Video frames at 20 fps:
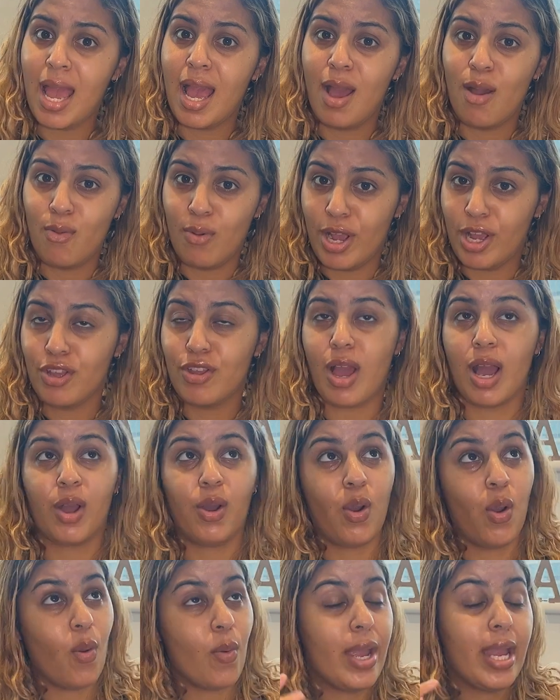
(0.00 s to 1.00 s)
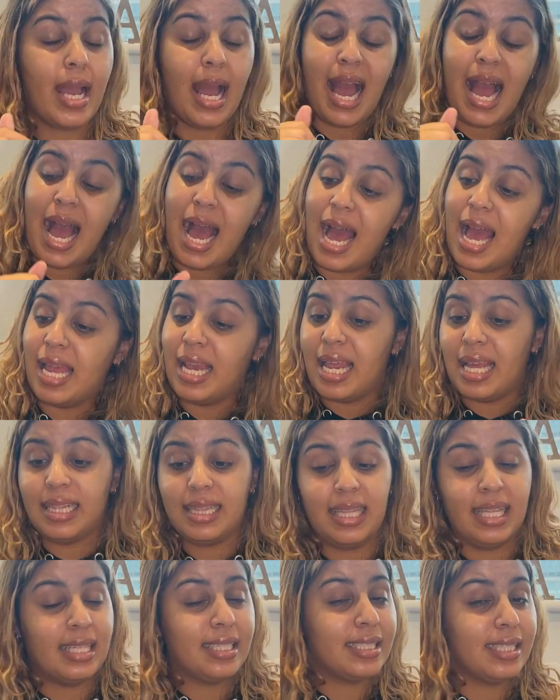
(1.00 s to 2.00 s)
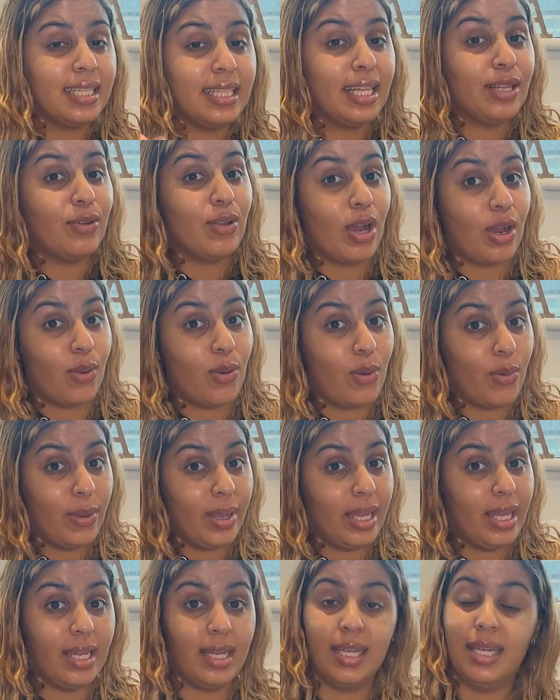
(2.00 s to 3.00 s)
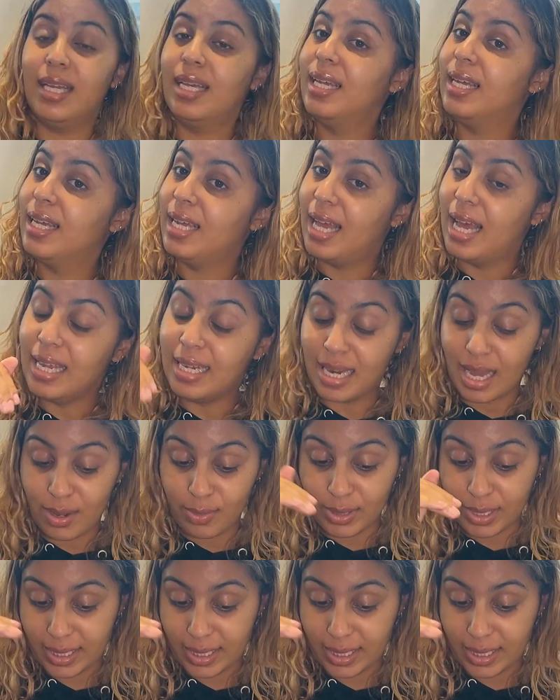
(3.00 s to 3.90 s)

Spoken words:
where you're going high like this and then you're going, and now